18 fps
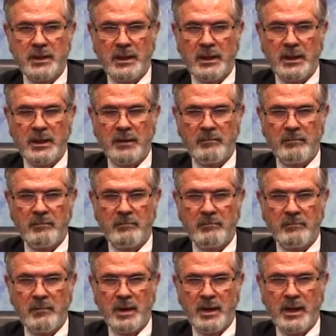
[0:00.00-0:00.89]
in
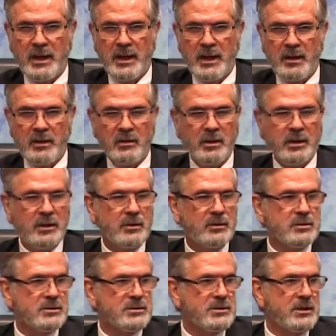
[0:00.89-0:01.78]
my
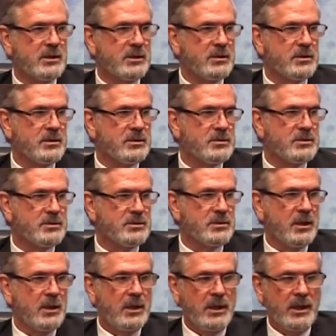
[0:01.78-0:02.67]
analytical skills
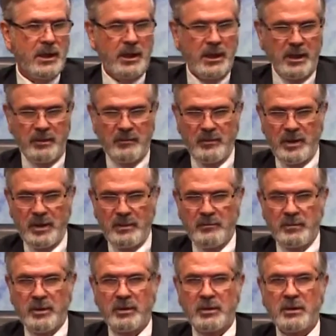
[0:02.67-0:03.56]
and in my
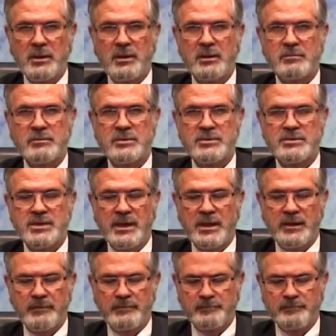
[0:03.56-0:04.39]
ability to present.